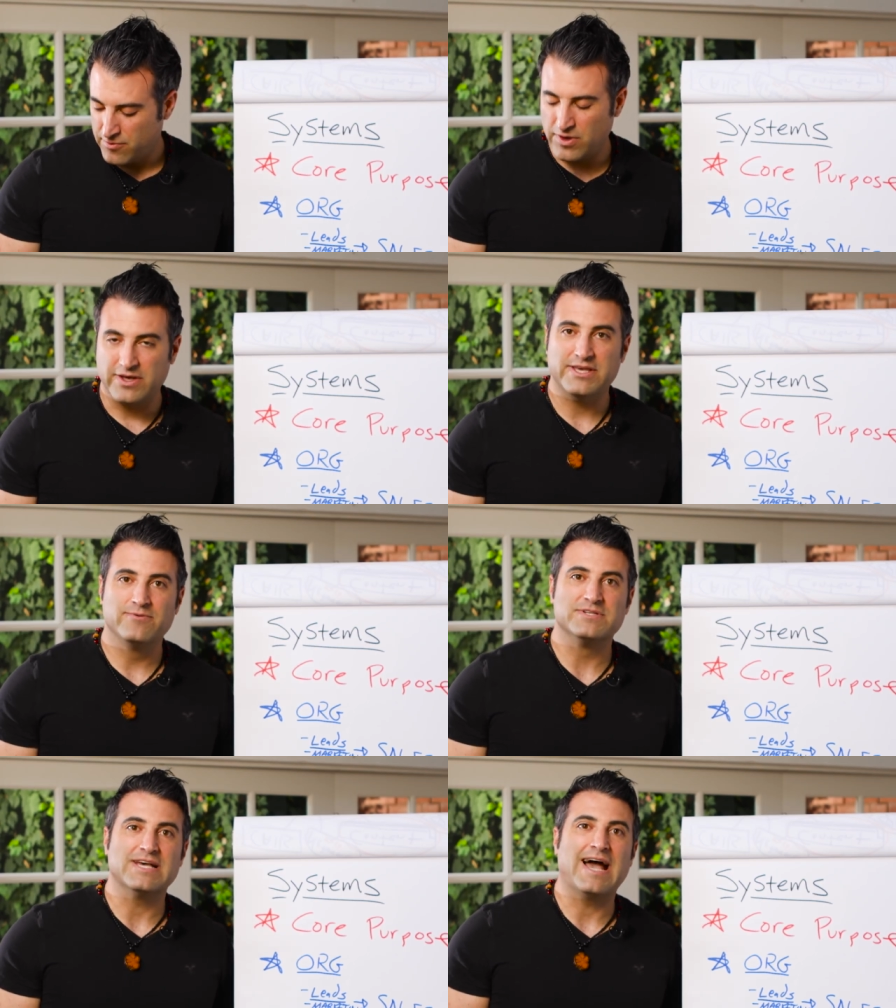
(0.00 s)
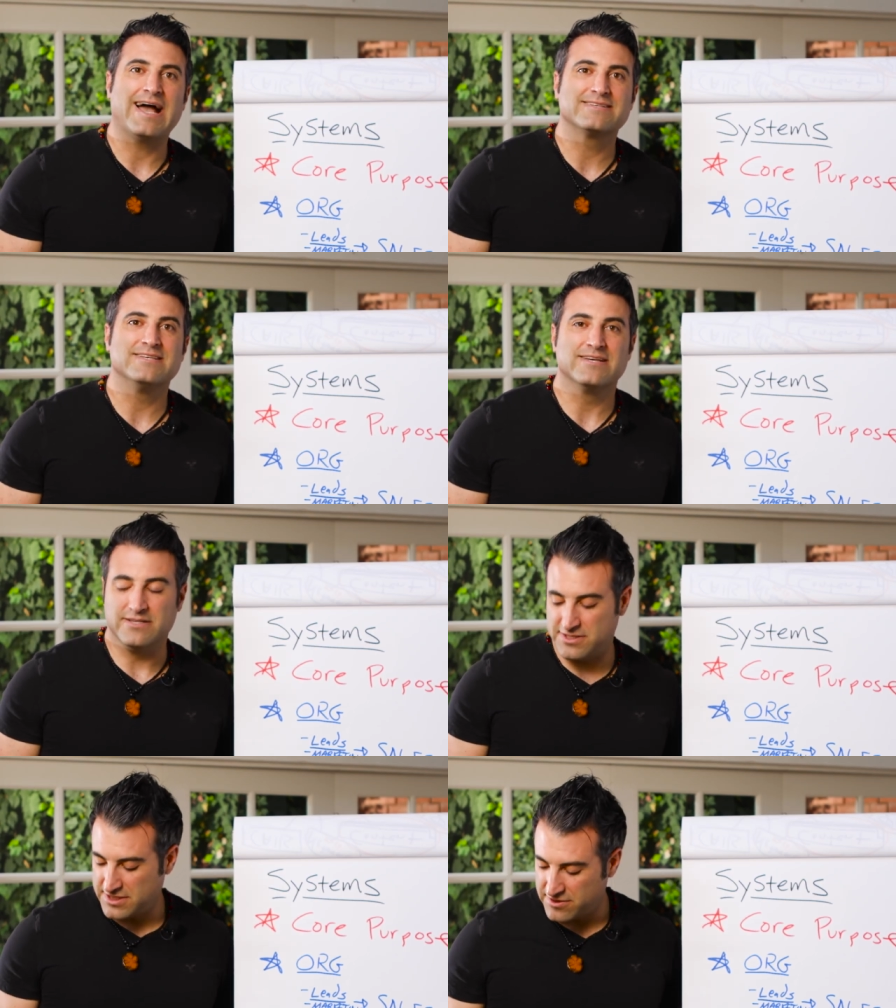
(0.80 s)
while he was acting
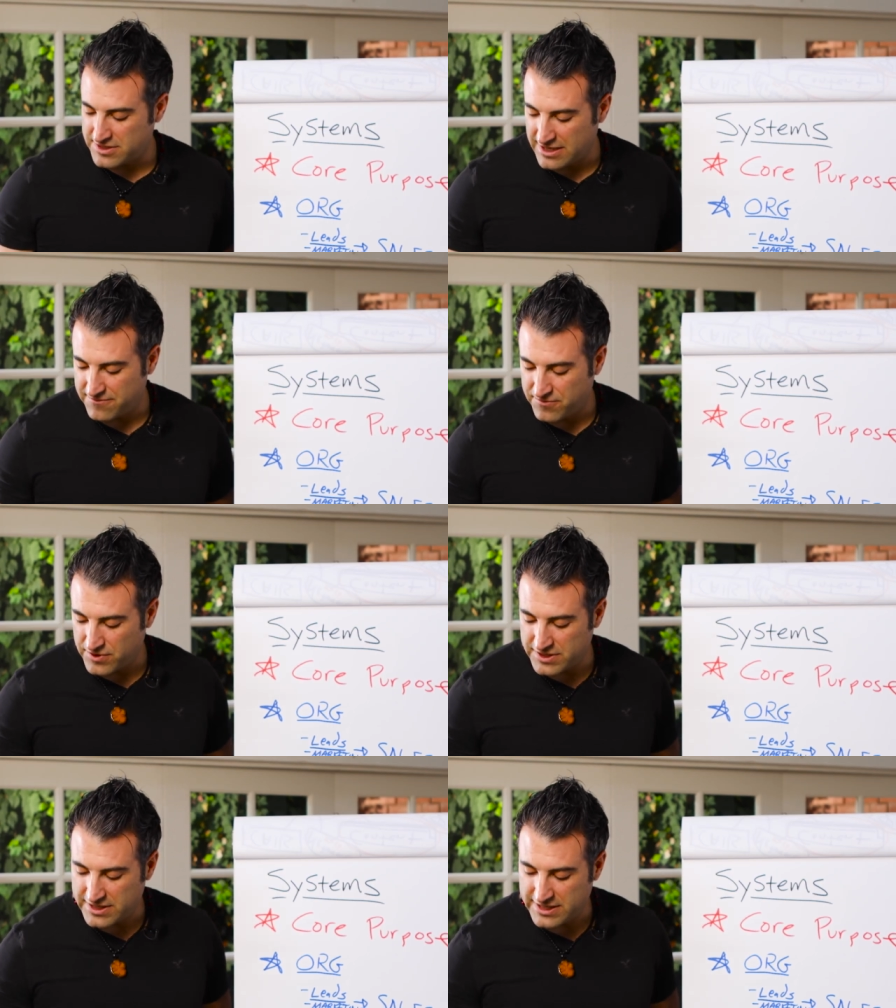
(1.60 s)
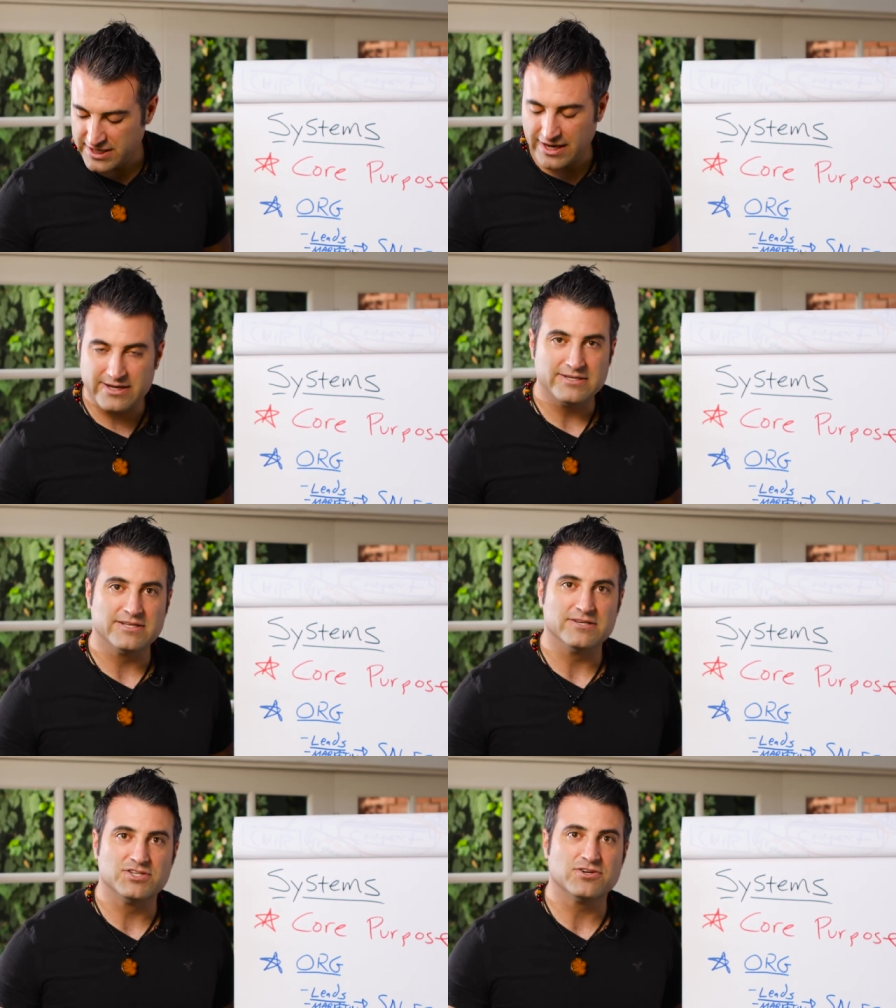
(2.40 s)
in Southern California, he got
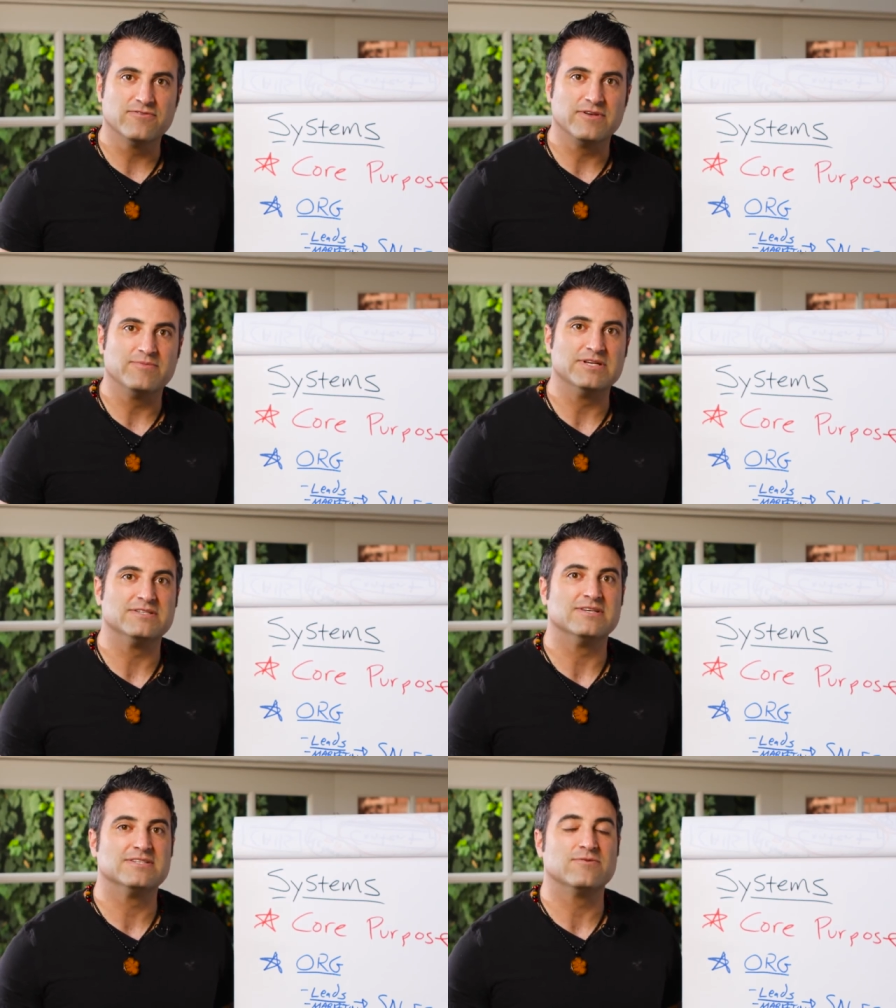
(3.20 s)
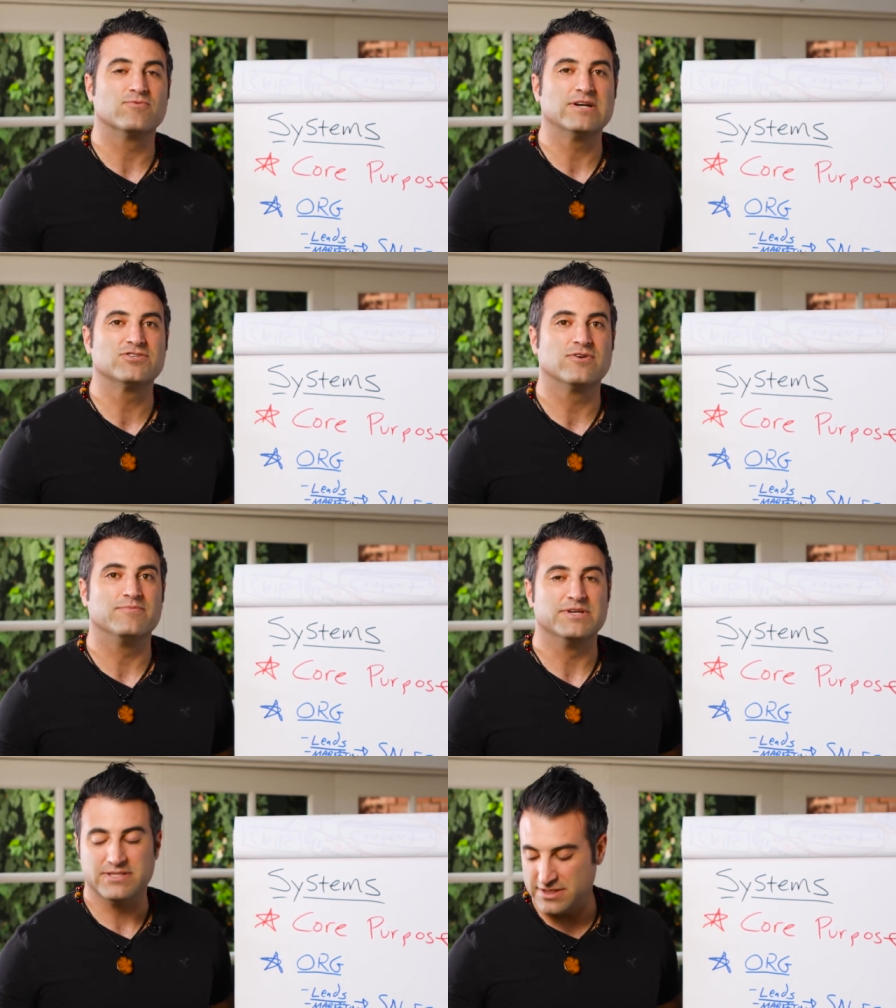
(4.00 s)
into the serving business and
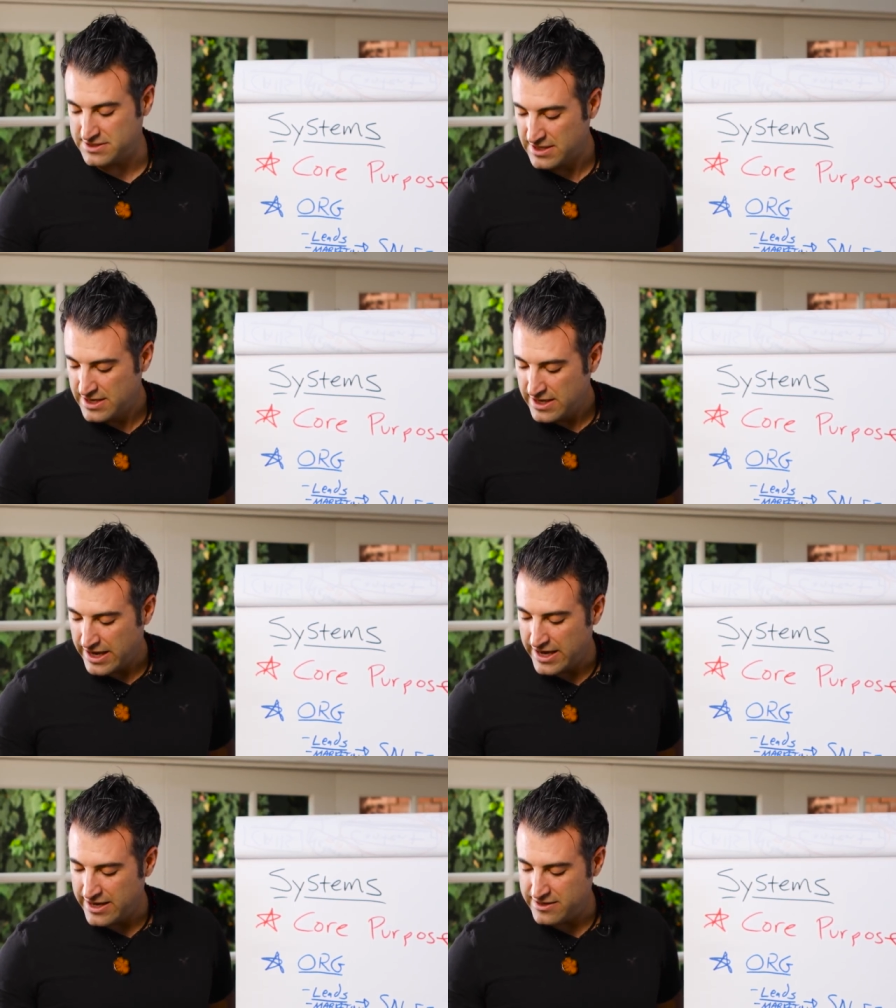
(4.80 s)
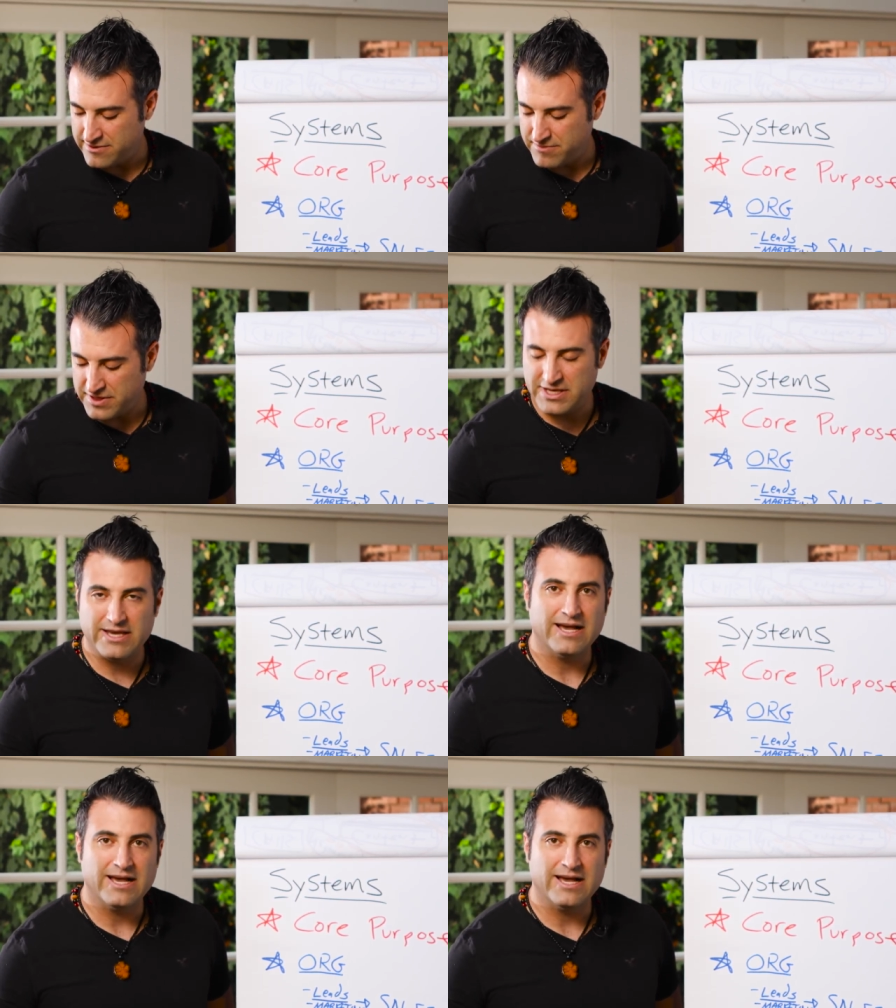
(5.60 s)
restaurant business. And he